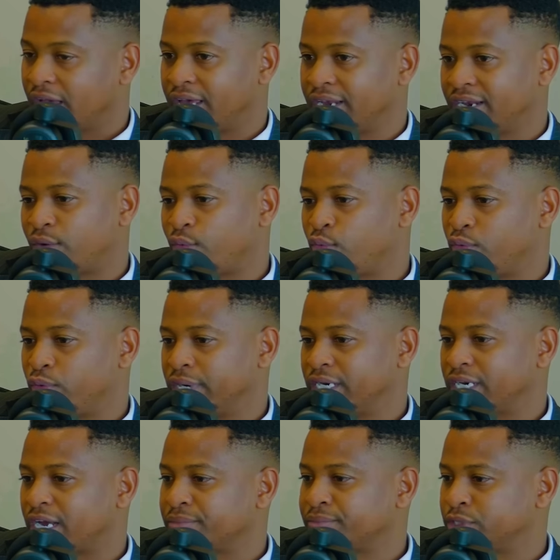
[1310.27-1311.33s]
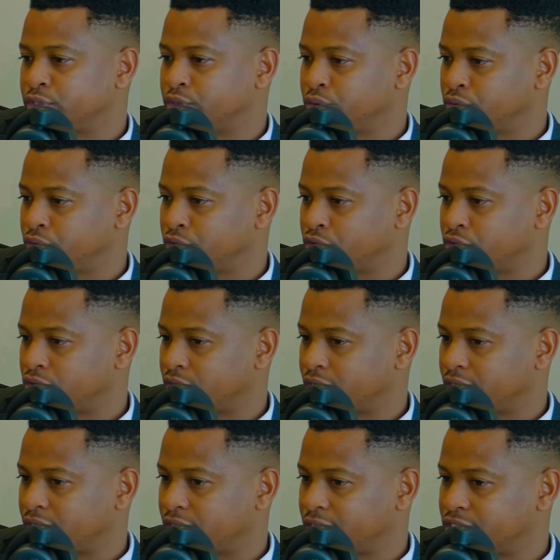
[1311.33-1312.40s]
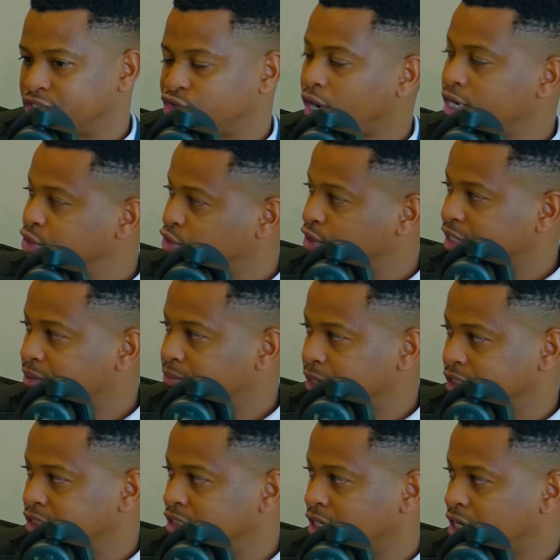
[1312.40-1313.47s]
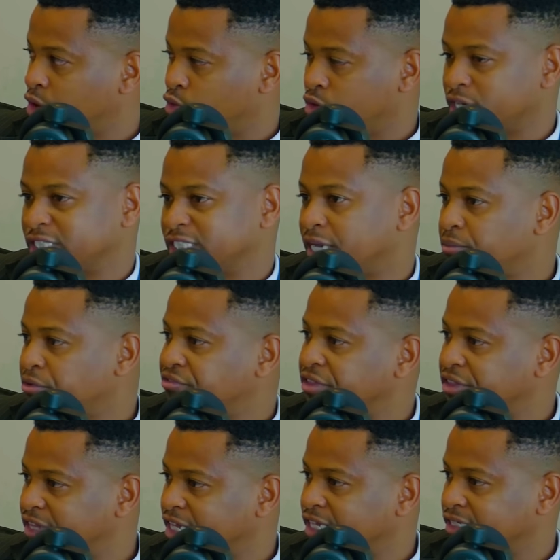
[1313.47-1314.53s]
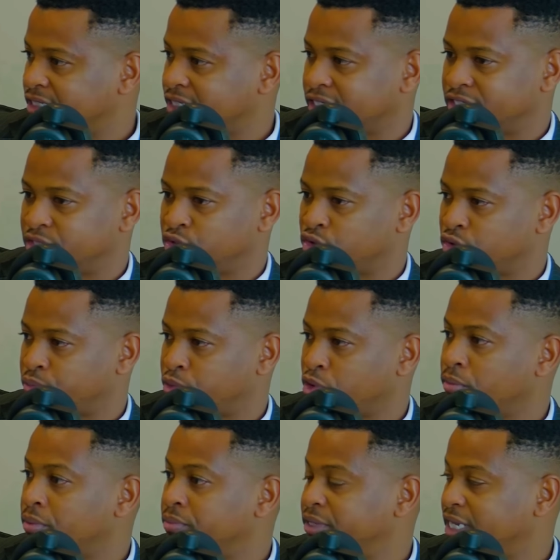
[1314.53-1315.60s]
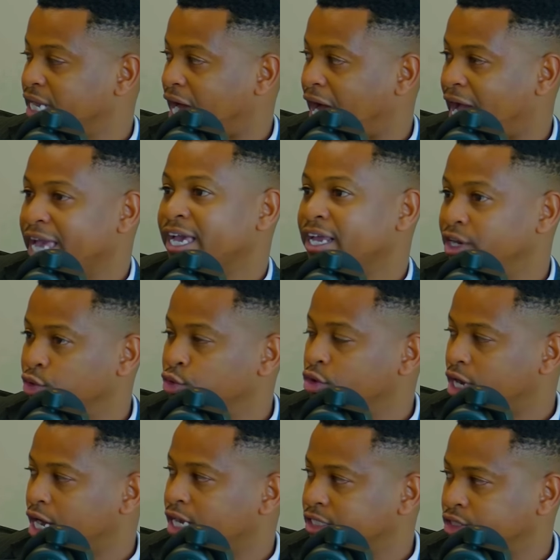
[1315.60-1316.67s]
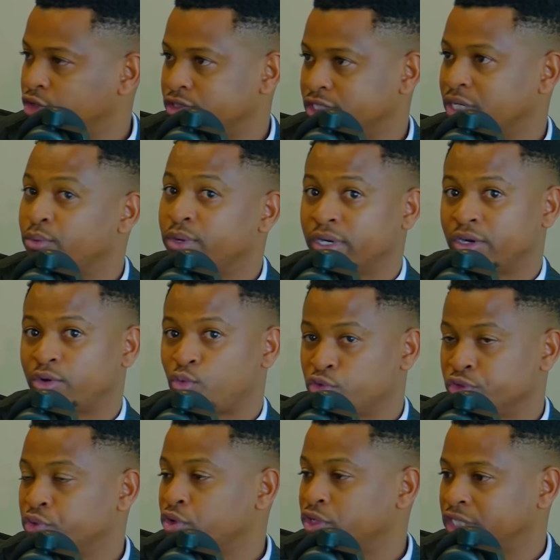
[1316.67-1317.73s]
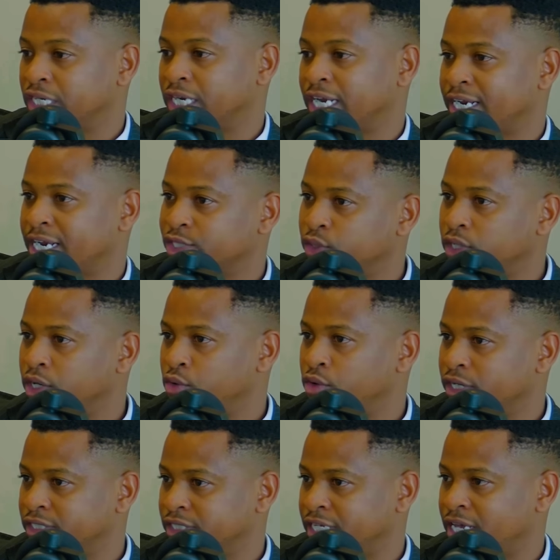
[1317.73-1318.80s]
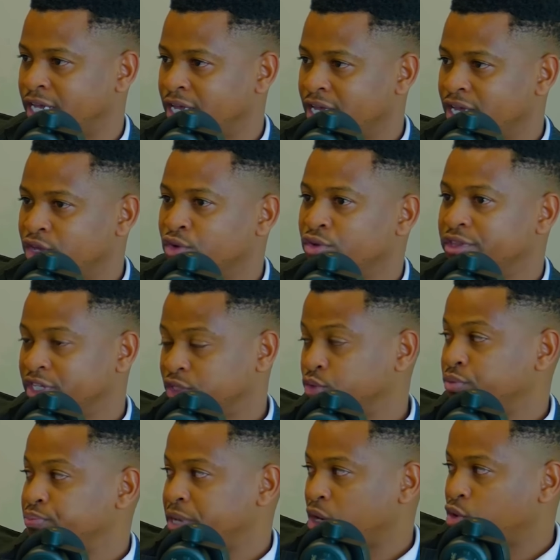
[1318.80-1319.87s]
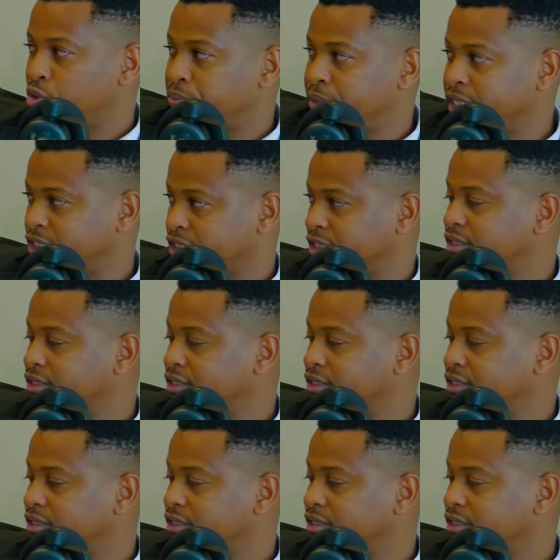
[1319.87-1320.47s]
And when it comes to, you know, trying to get a mentor, what are some of the things that, you know, probably I can look at or someone who's watching can actually look and say, you know, this would be a good mentor?